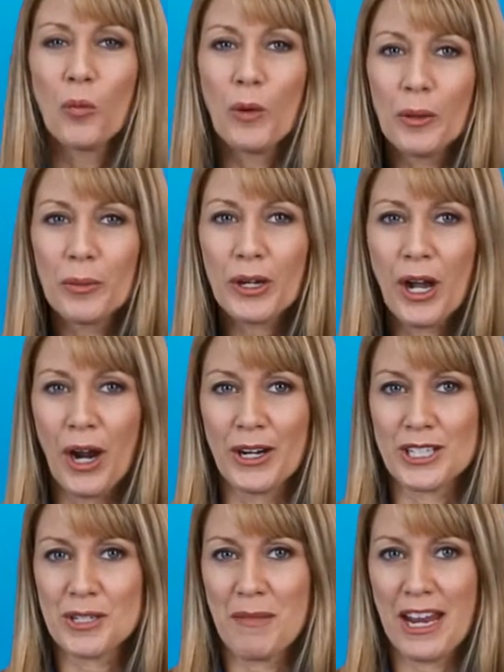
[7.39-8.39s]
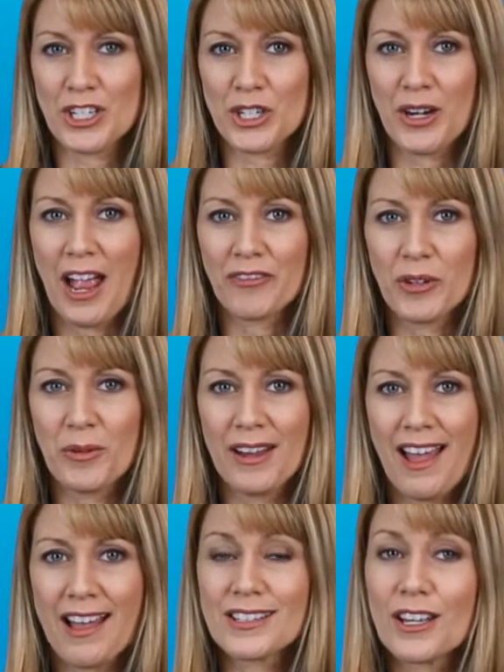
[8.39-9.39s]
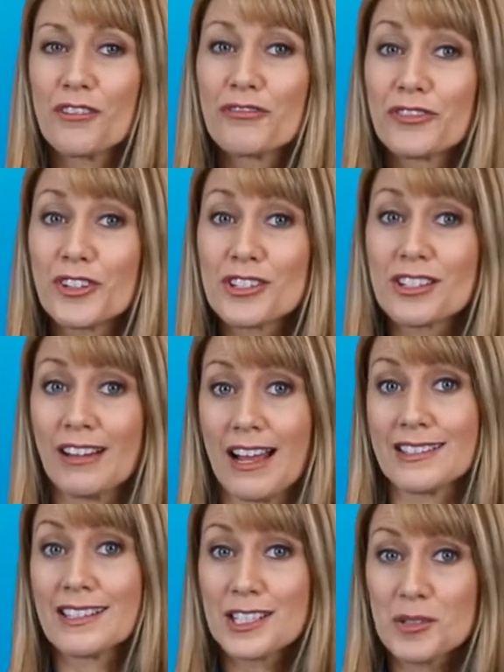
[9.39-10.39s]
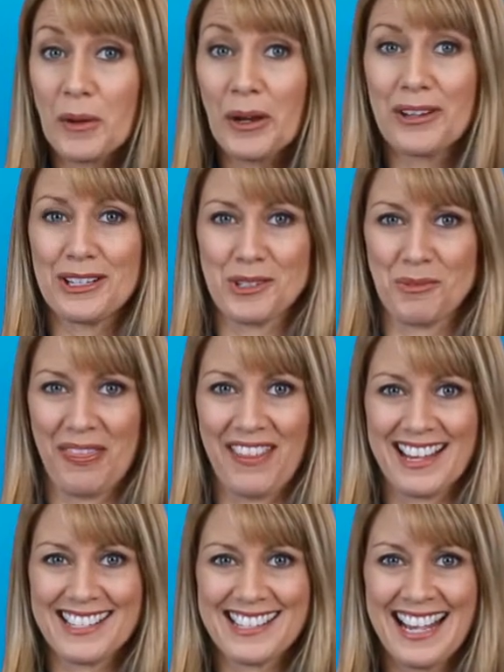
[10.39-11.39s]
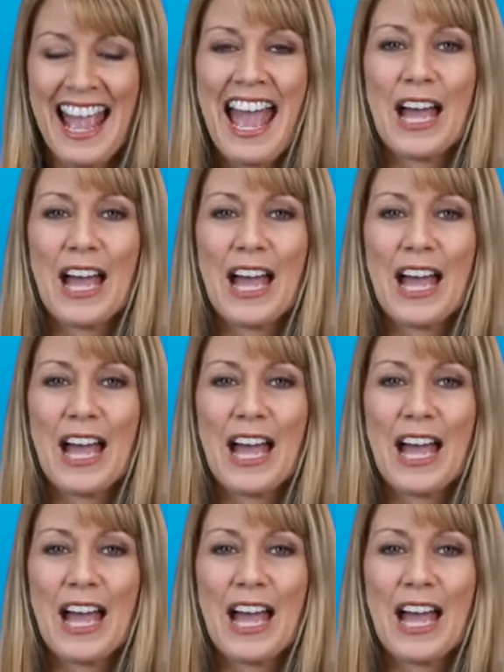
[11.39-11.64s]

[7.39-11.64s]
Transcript: We work hard to make sure everyone has a first-class experience with us,